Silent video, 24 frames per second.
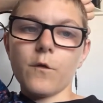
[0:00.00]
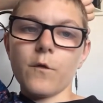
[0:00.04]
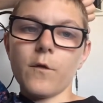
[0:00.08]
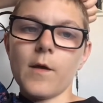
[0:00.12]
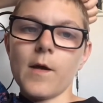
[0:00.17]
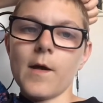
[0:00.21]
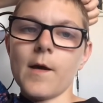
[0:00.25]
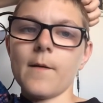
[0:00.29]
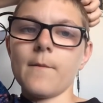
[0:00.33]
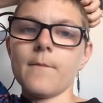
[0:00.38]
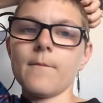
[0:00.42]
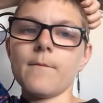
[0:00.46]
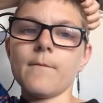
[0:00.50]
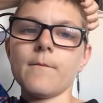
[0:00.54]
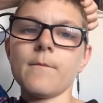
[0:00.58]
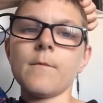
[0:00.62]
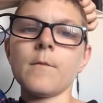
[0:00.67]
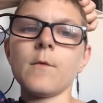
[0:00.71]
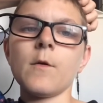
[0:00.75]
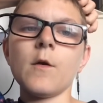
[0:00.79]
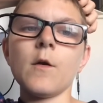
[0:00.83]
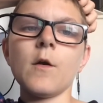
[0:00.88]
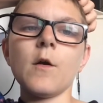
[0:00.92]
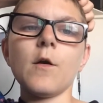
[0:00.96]

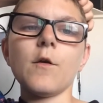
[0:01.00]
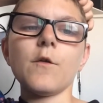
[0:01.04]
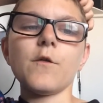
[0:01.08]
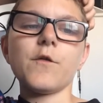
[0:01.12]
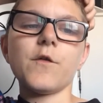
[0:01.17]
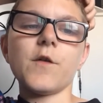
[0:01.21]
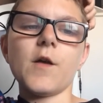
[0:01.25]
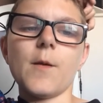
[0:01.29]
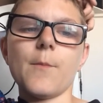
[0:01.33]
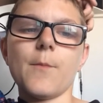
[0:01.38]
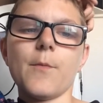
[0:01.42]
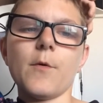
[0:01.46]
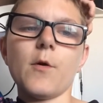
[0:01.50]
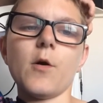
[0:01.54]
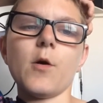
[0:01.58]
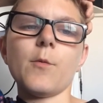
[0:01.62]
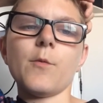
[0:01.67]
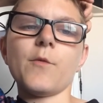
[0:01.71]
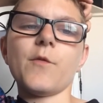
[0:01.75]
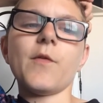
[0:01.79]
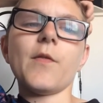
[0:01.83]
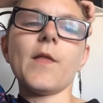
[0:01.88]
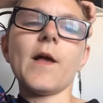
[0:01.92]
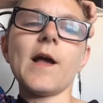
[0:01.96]

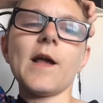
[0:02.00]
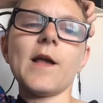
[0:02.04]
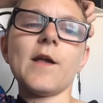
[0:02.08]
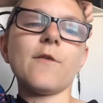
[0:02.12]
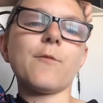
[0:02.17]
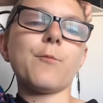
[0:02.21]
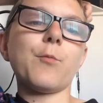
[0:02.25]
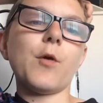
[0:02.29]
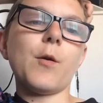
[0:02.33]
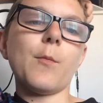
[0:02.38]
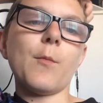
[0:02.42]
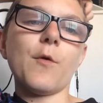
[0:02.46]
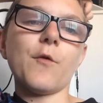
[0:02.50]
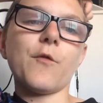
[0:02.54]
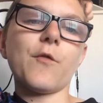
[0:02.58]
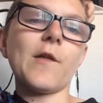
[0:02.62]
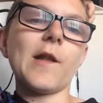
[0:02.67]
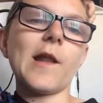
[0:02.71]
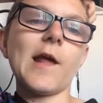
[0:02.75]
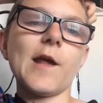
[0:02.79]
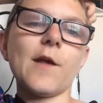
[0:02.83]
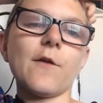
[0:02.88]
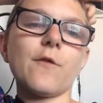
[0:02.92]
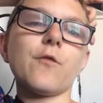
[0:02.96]
obviously that is pretty much
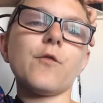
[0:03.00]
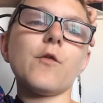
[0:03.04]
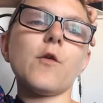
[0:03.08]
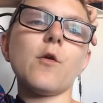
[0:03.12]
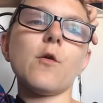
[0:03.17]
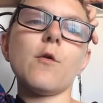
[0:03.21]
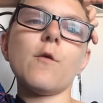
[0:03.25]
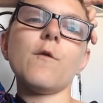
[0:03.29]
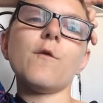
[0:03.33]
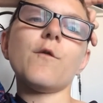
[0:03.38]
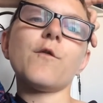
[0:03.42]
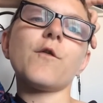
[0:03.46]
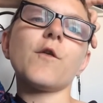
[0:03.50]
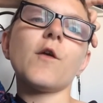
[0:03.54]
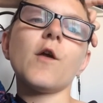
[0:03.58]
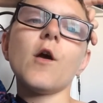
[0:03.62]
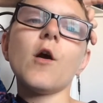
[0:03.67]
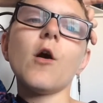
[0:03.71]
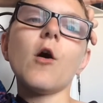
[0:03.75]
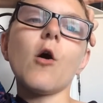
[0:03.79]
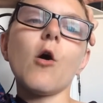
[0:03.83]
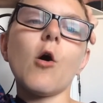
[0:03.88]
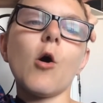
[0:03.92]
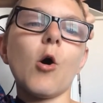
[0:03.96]
the latest news
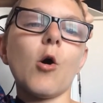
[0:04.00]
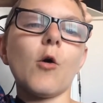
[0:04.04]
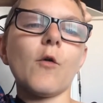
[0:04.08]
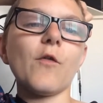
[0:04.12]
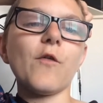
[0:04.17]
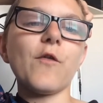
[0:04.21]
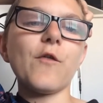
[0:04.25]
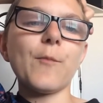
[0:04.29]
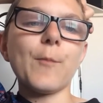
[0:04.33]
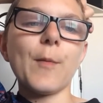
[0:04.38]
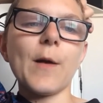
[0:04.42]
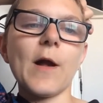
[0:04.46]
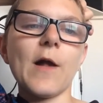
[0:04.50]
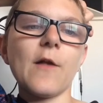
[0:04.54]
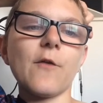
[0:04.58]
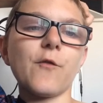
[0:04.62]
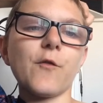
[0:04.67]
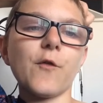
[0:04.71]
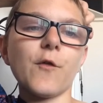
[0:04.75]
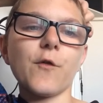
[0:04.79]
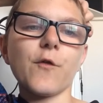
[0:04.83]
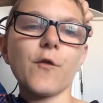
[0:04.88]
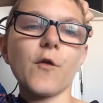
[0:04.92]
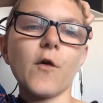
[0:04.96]
on
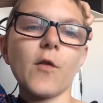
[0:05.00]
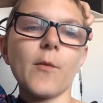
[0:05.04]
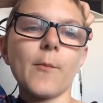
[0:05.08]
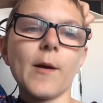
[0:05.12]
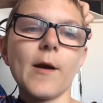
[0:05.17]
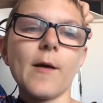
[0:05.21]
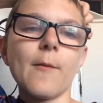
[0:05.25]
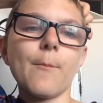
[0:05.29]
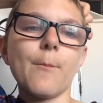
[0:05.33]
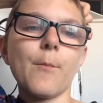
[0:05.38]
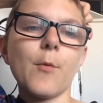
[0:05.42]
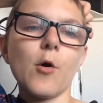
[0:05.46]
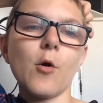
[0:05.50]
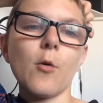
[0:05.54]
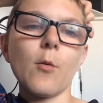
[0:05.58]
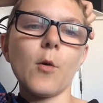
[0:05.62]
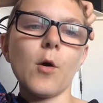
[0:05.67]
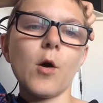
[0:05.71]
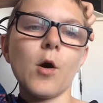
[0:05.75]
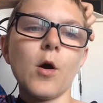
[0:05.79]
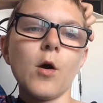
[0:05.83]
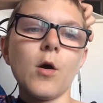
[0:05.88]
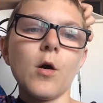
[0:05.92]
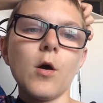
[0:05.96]
Spence at Tottenham and
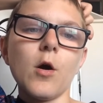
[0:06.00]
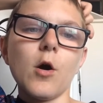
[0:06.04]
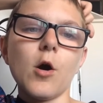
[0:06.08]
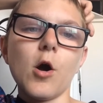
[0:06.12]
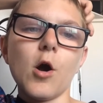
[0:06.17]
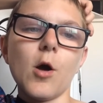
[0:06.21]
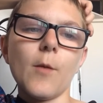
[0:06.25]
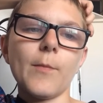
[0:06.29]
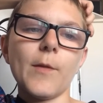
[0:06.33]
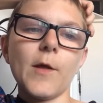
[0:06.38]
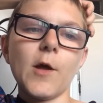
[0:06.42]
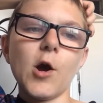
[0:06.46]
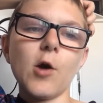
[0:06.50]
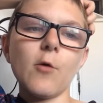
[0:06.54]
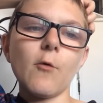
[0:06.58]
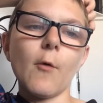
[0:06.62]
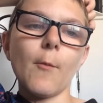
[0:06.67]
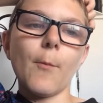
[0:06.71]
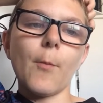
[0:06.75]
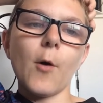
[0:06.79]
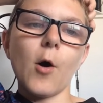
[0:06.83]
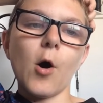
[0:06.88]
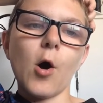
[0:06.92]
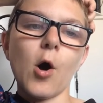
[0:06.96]
Borough. They are
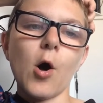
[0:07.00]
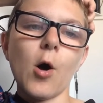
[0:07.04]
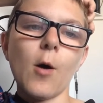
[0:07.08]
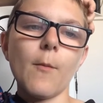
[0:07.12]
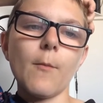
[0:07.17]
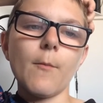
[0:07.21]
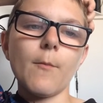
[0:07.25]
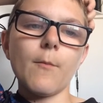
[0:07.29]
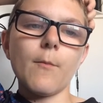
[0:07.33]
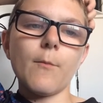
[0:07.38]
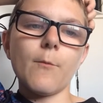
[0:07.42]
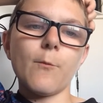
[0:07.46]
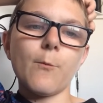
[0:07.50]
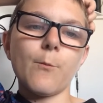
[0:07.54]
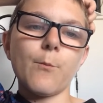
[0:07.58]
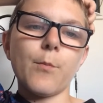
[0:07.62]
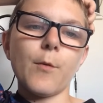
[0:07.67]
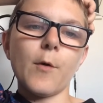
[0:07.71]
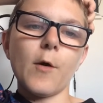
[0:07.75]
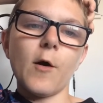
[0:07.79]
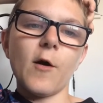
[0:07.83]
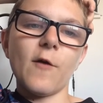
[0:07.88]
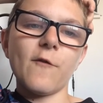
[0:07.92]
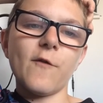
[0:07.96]
apart,
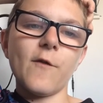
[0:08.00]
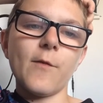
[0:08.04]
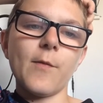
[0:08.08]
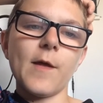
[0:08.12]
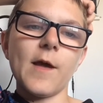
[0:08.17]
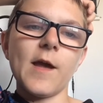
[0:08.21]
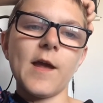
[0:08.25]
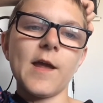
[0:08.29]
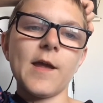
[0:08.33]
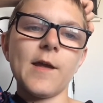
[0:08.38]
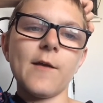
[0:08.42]
but I think